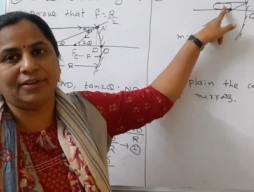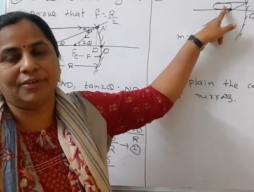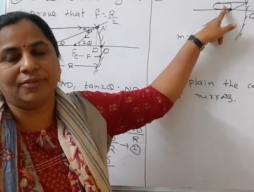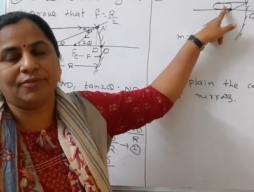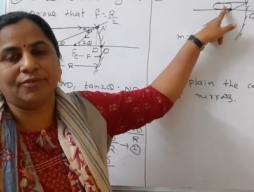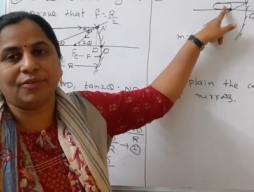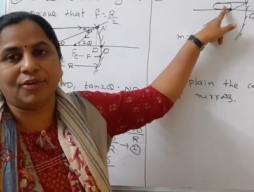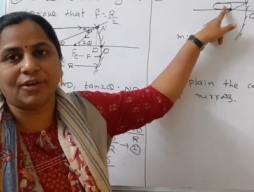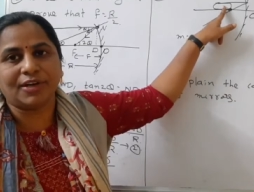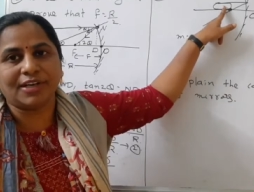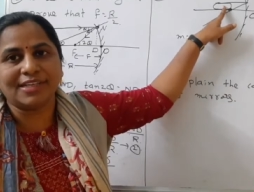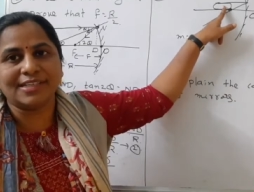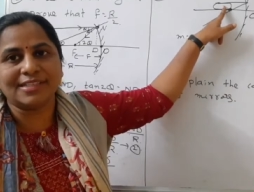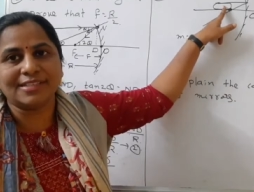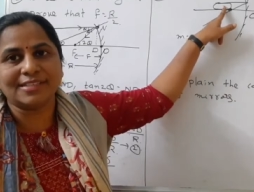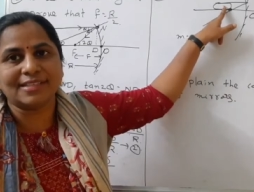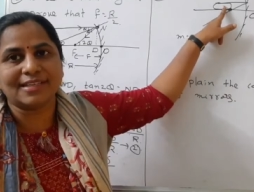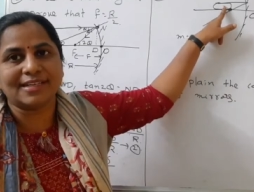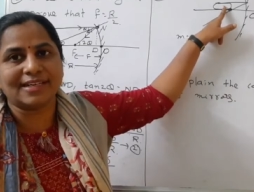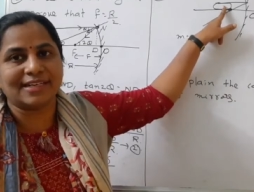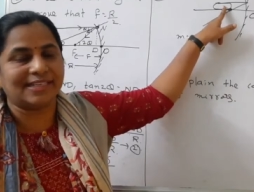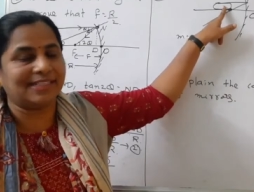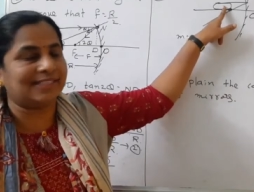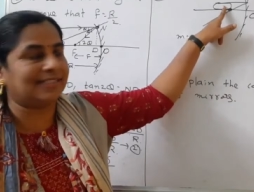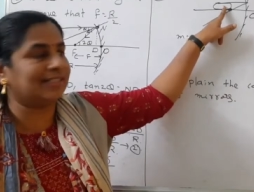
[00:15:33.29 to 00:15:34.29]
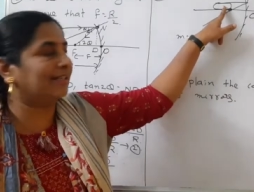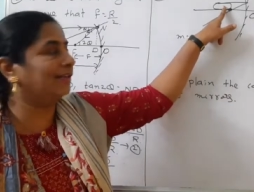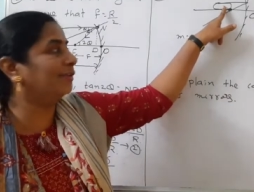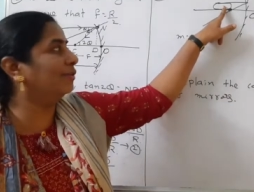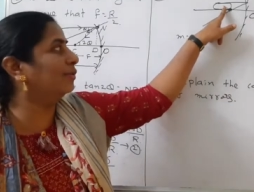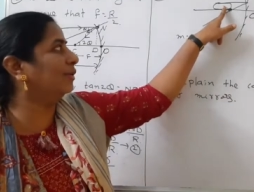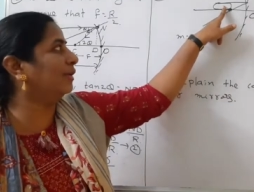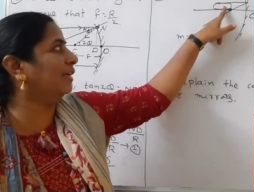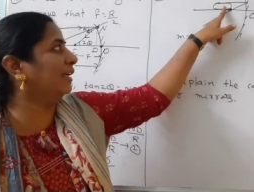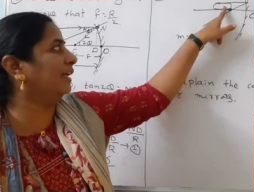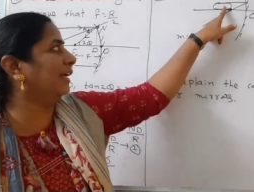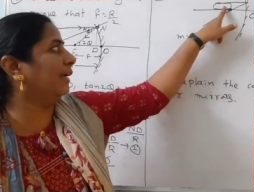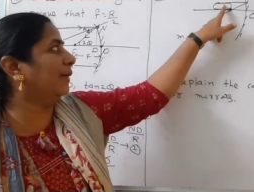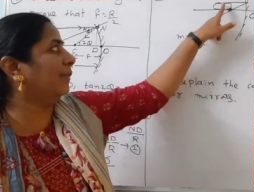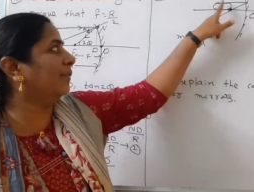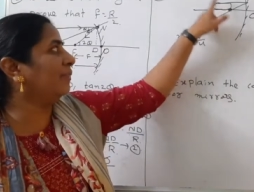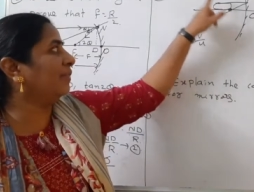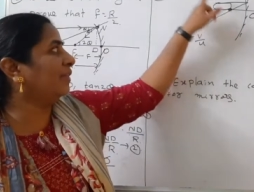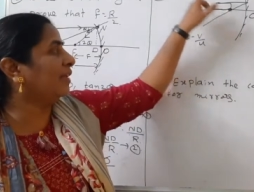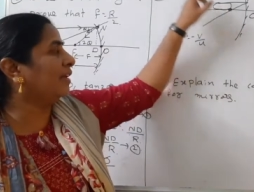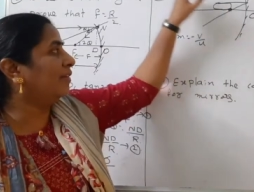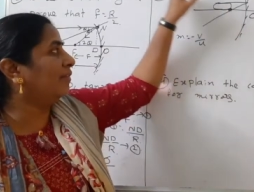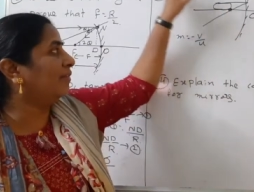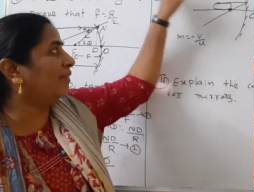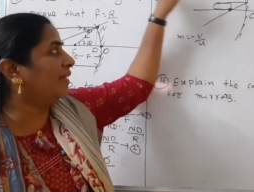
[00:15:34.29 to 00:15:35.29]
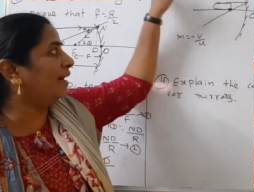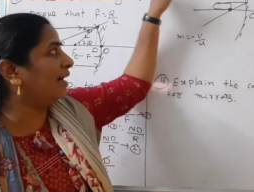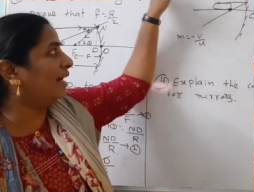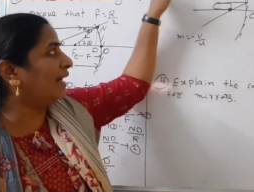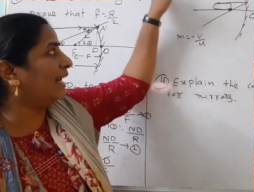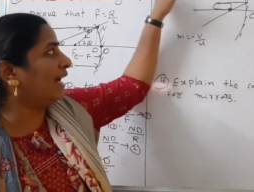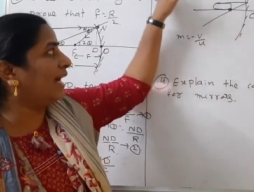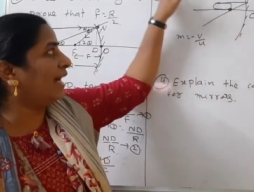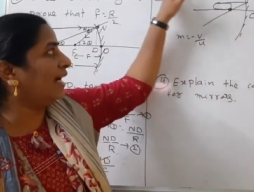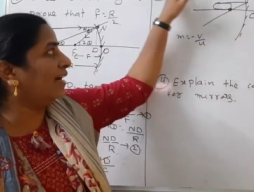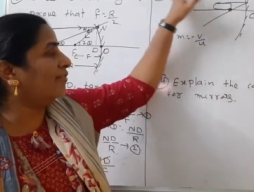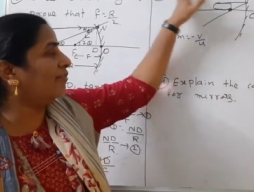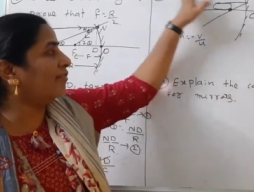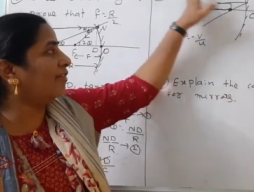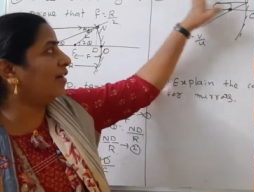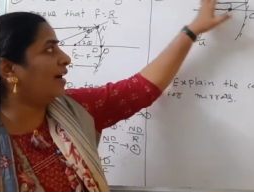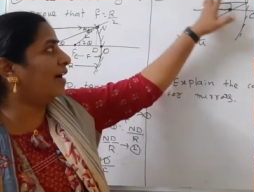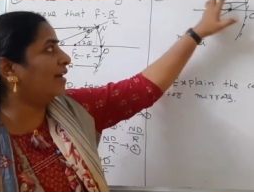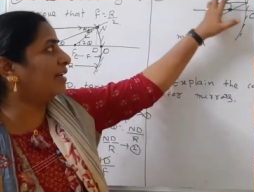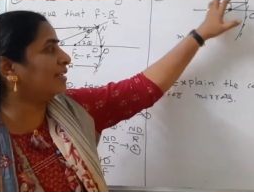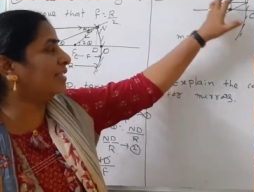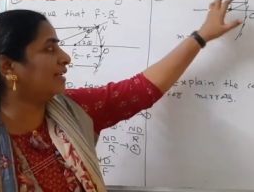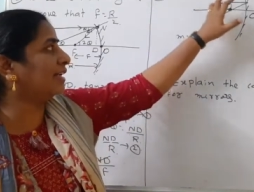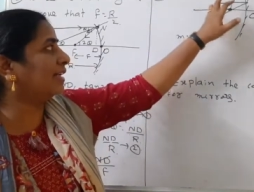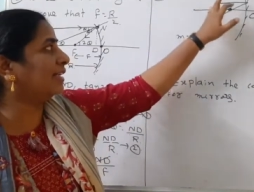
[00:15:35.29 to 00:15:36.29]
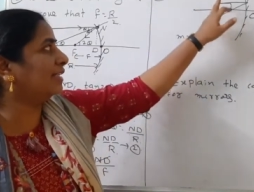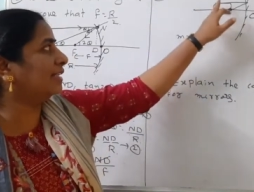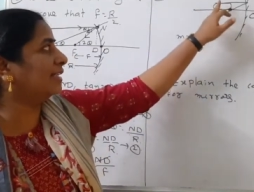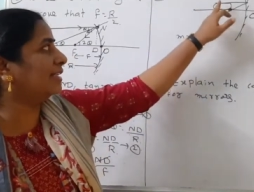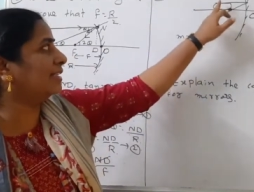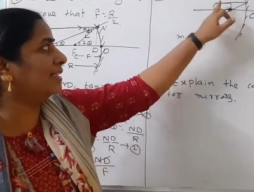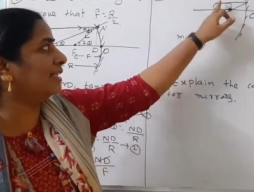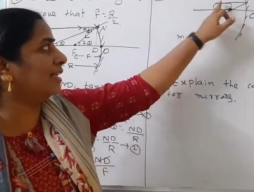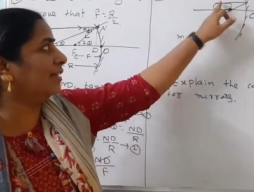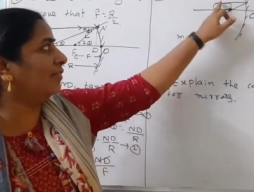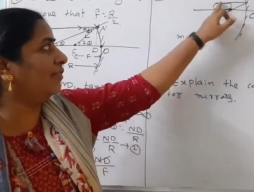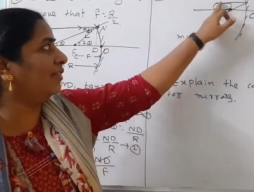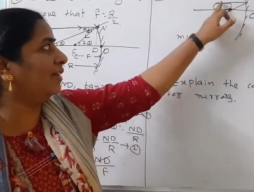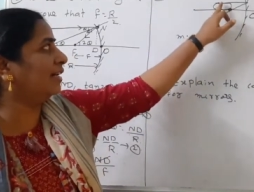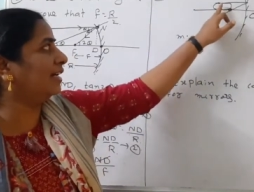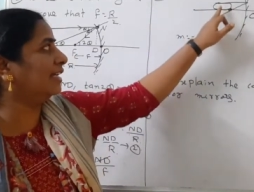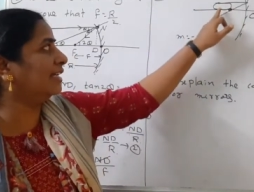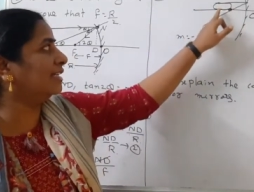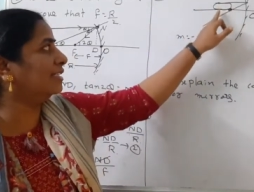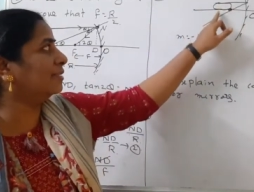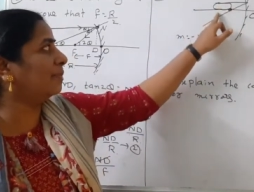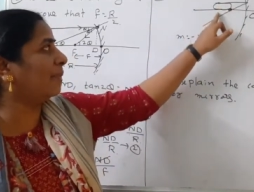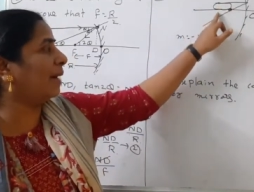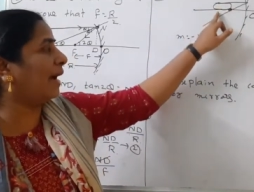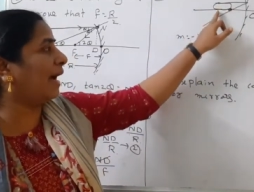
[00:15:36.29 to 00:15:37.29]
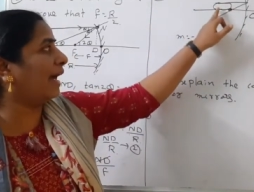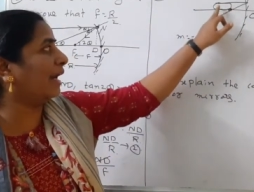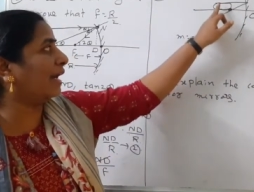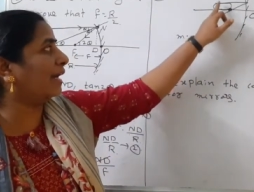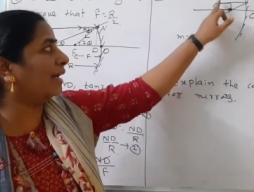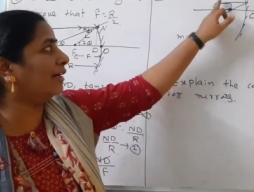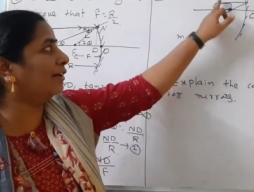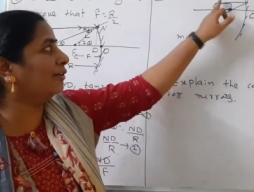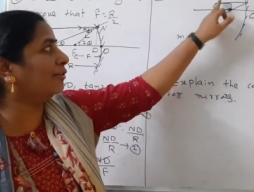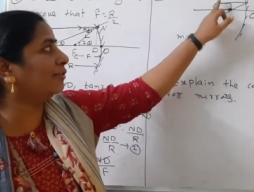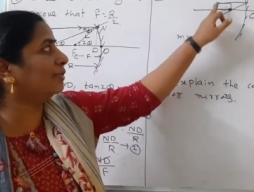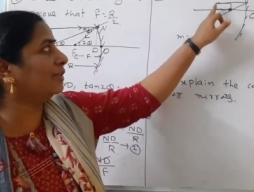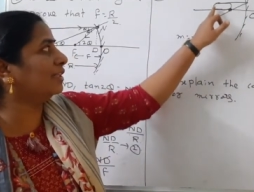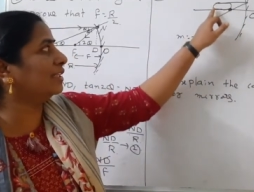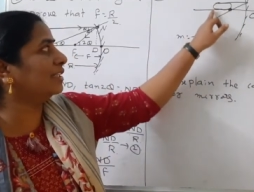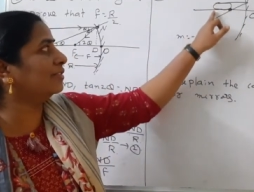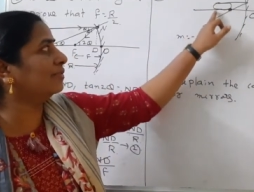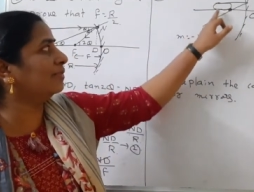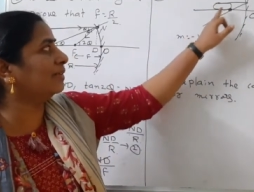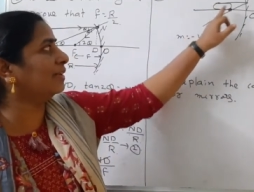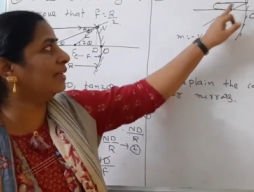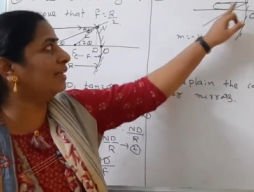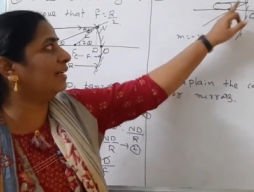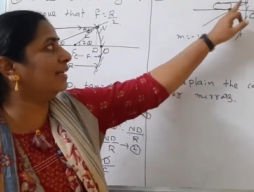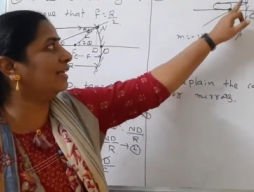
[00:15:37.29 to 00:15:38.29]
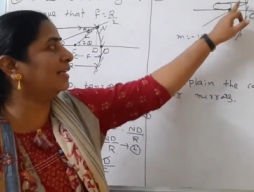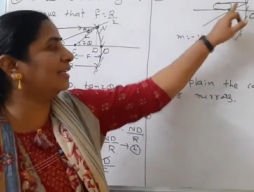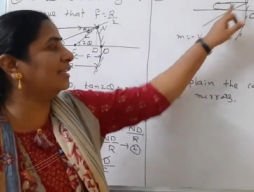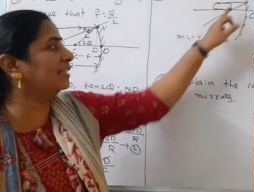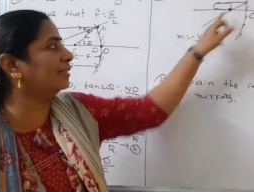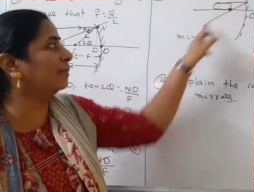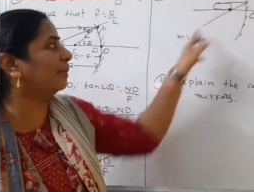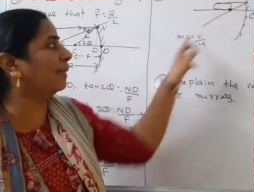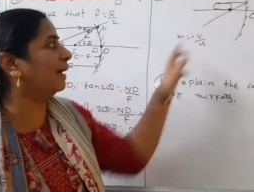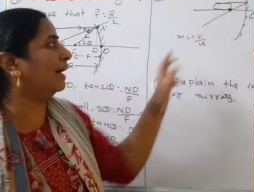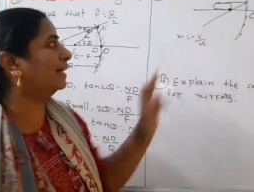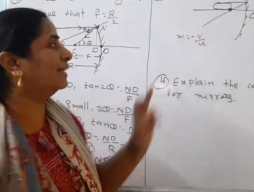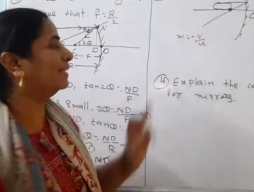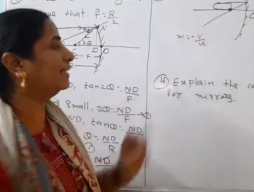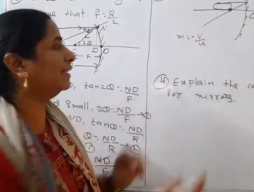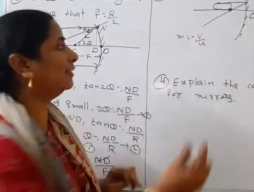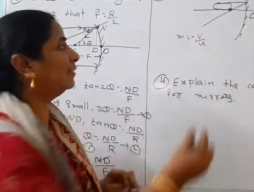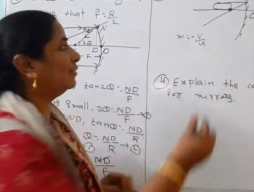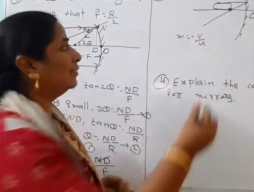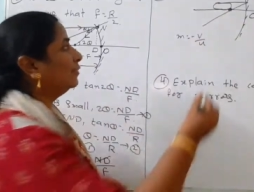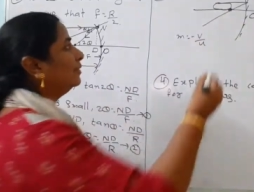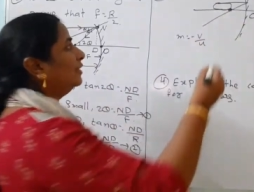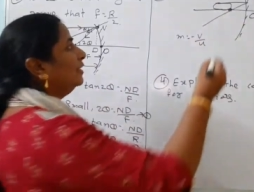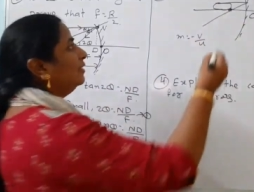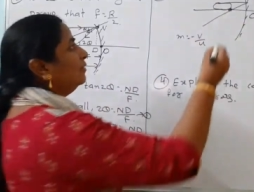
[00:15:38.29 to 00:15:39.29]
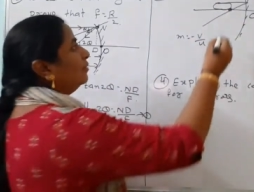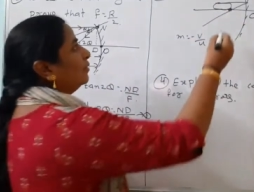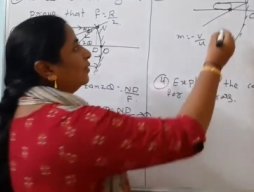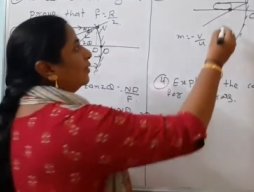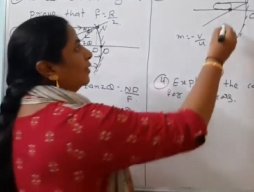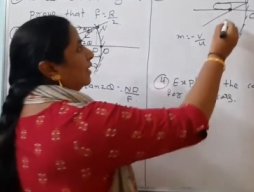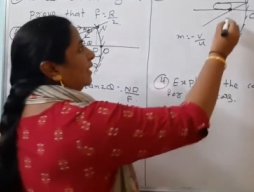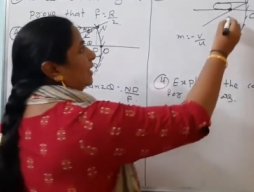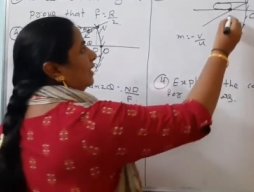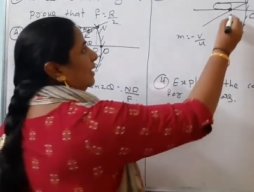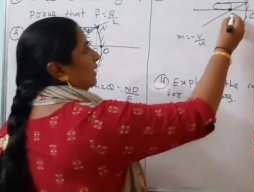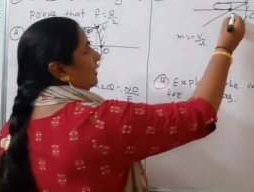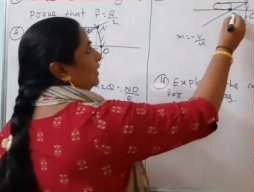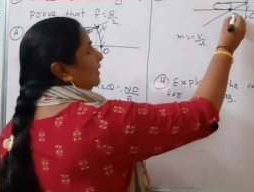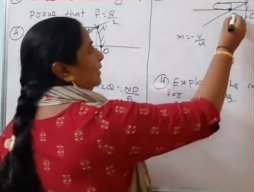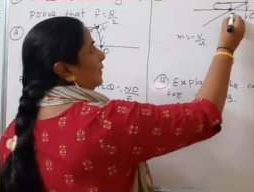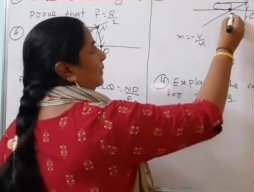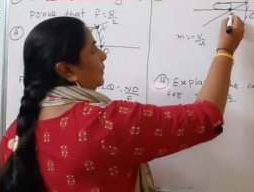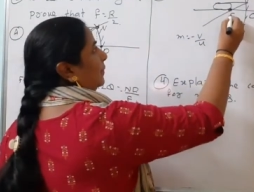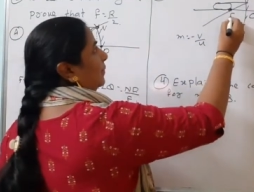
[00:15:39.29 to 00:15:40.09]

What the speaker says: What is the reason? Look here. When light falls on this, if it is parallel to this one, it is passing through the focal length.